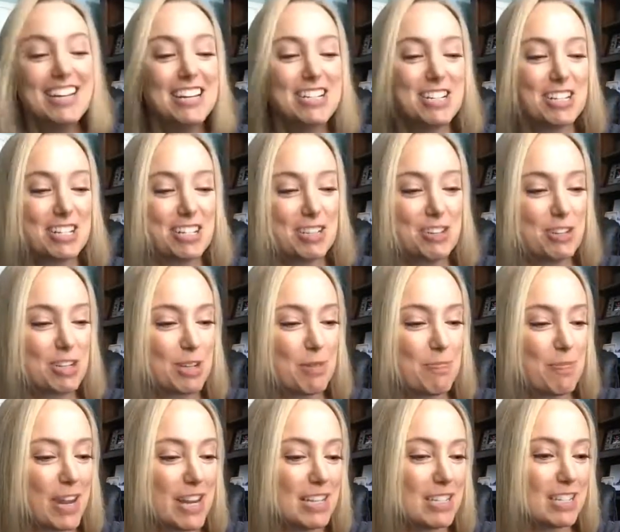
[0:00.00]
Just do
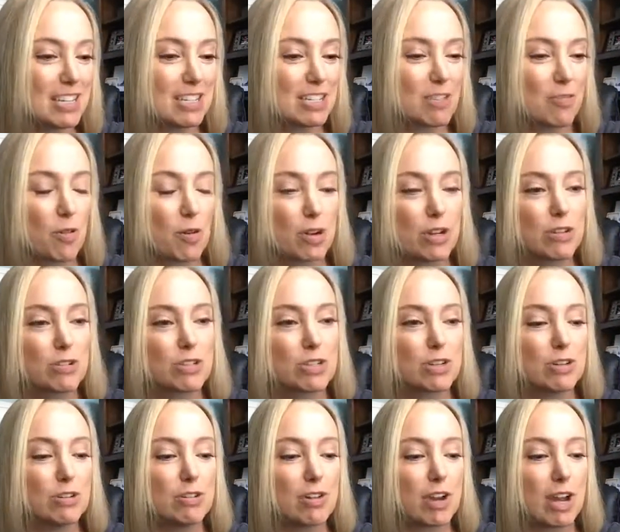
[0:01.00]
some basics for you so
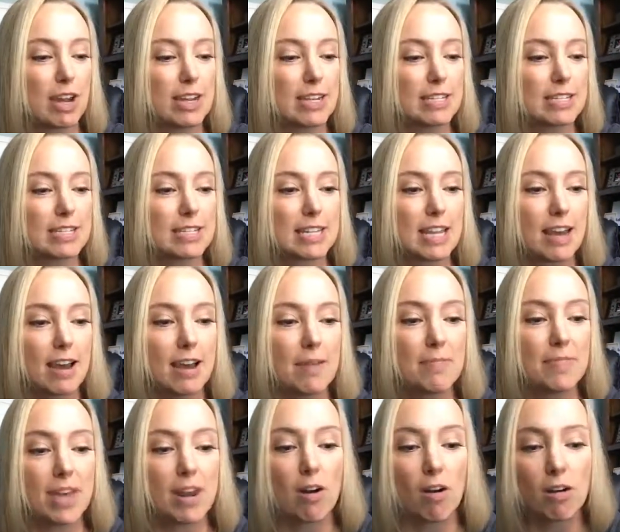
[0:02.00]
you guys
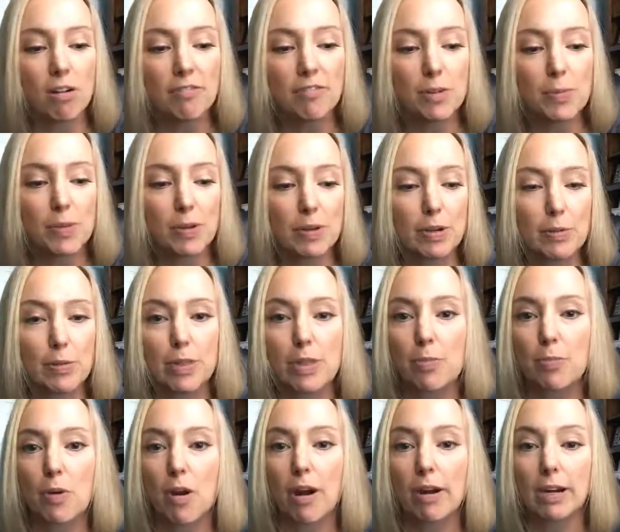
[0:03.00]
that aren't familiar with
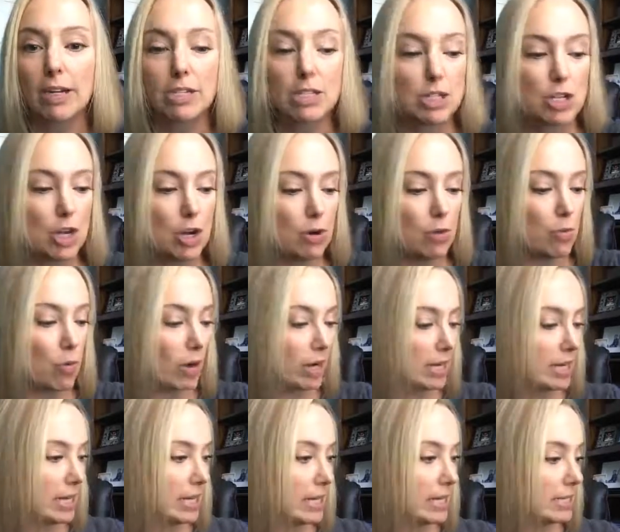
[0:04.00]
the product know what
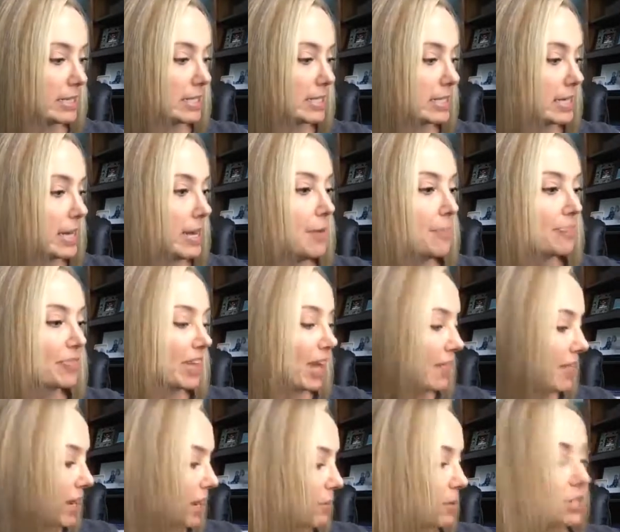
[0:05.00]
it is.
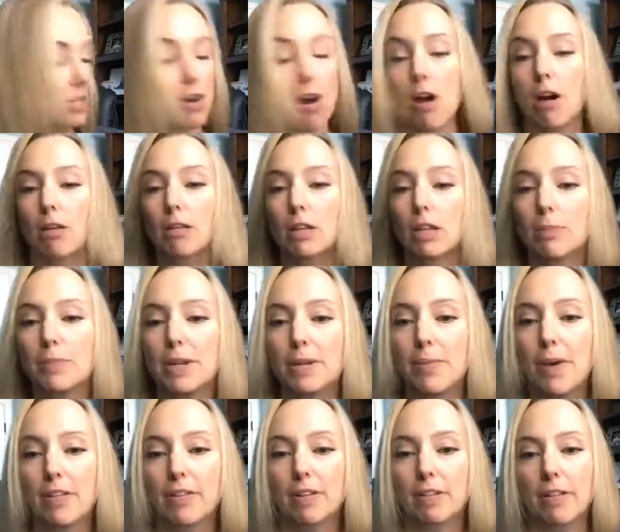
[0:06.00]
And then I'm going to talk a little bit
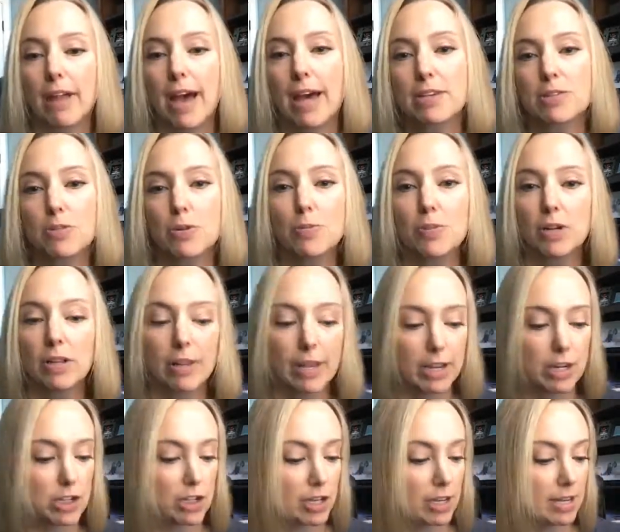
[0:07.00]
about the classroom
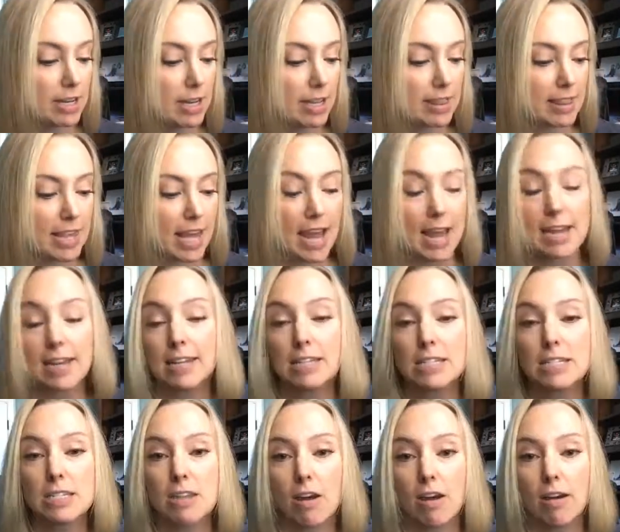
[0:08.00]
collection that
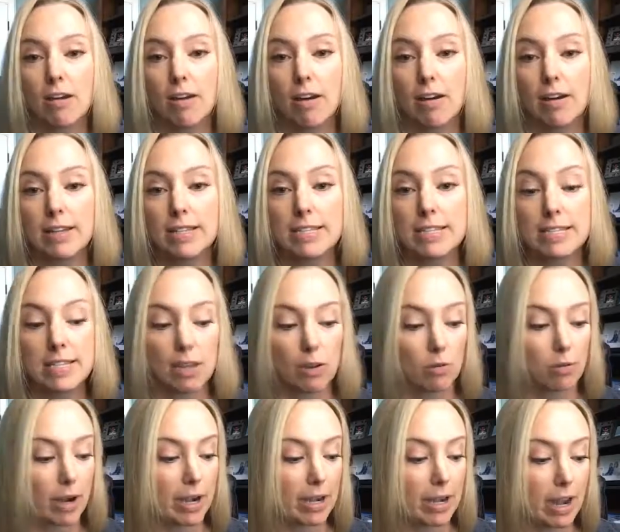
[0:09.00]
is on
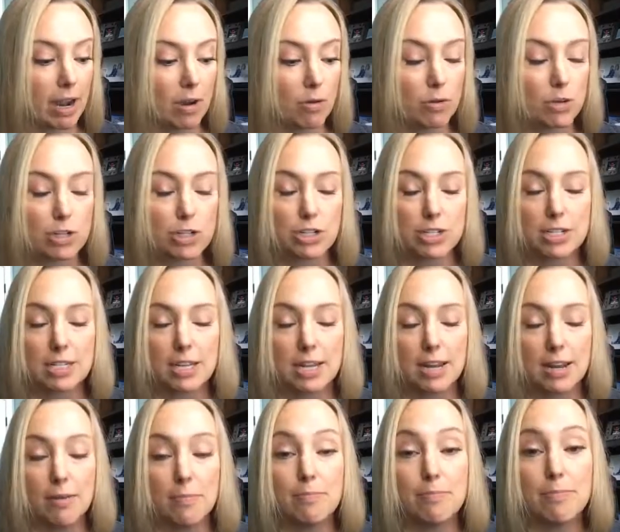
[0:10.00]
sale right now, which is
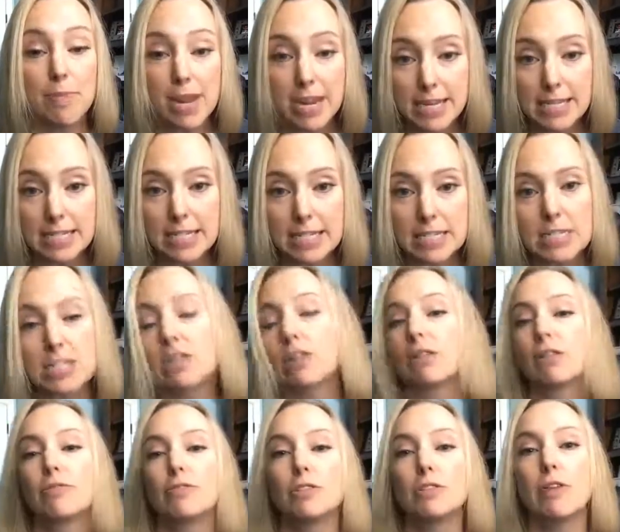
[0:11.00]
an amazing
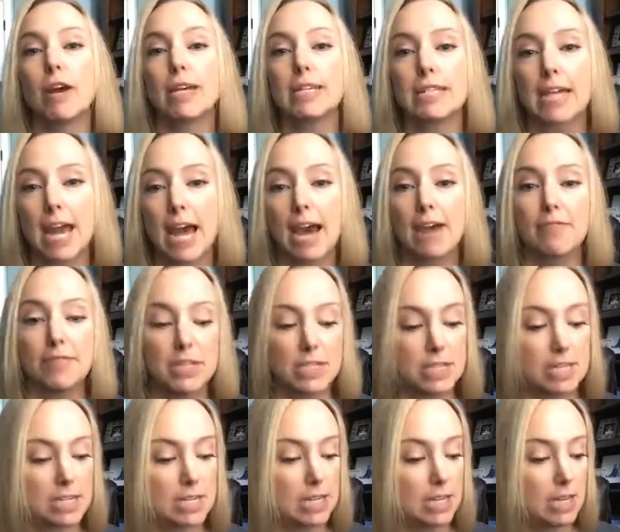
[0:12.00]
deal. If you guys
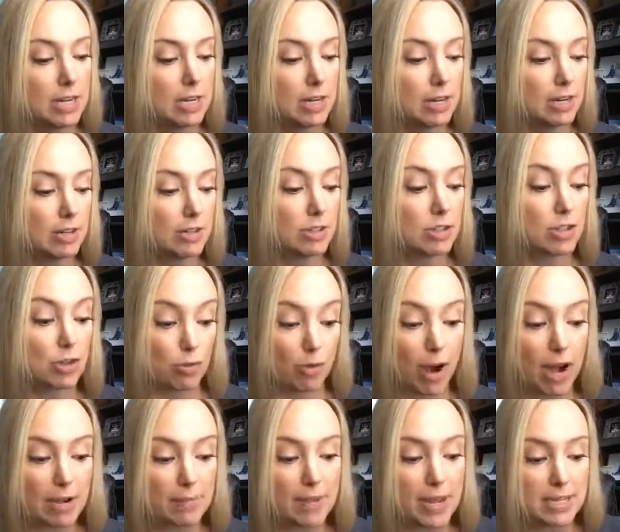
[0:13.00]
haven't
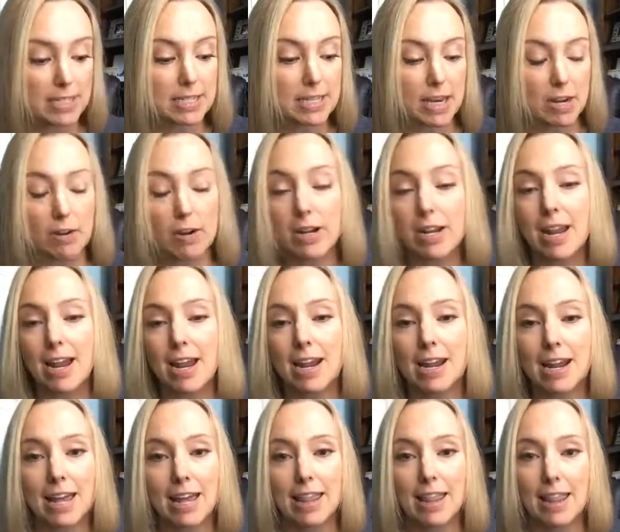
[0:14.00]
tried mascara yet,